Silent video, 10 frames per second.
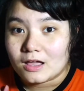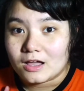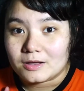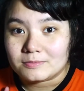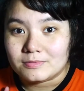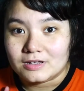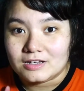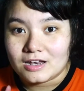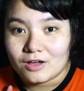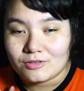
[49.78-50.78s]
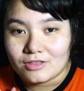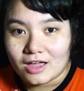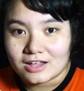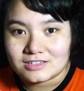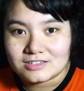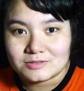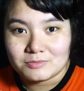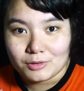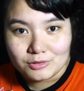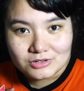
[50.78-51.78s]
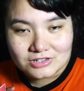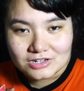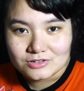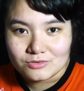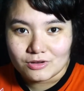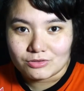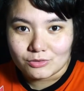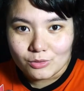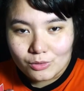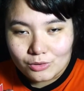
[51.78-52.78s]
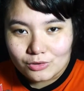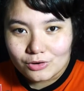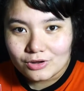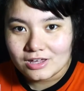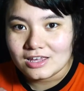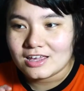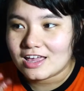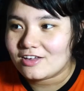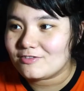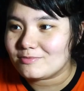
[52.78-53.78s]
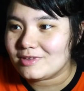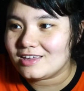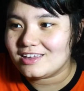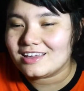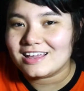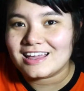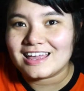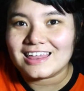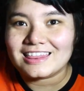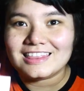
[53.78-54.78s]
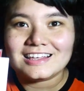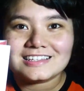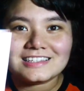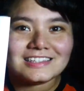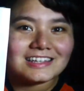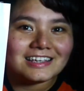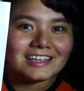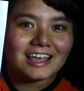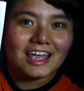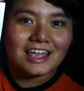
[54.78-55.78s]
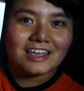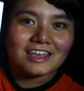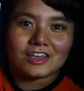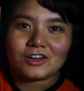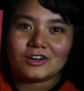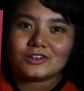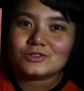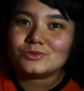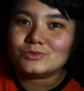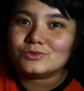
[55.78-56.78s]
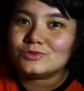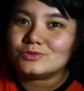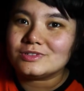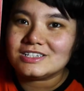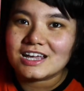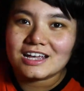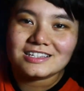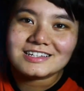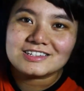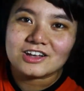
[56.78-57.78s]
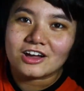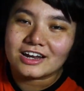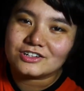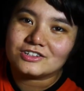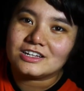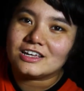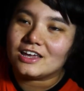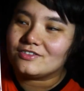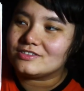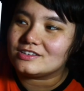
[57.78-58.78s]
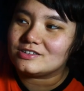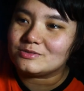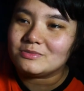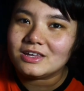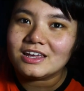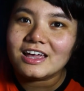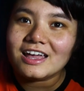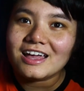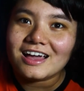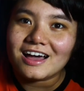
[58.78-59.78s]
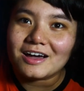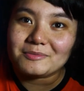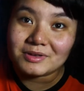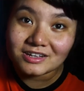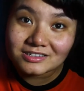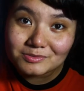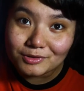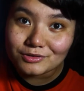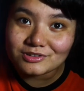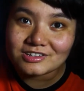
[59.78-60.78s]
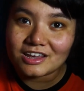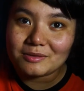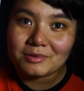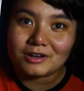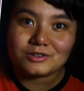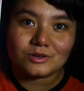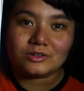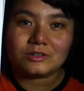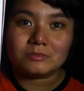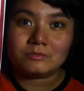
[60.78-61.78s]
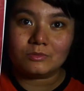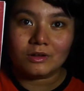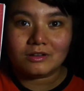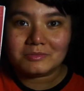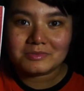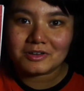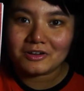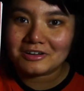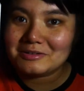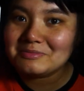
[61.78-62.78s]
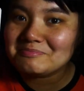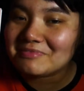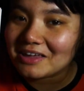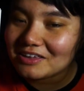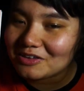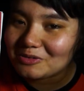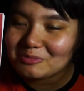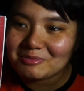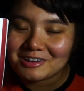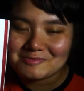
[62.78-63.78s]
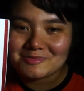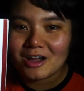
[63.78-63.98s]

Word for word: now that Mother's Day is around the corner, he gave me this cake here to do a taste test on. Actually, he gave this to me because it's Mother's Day, but I told him, well, I'm sorry, thank you, but I'm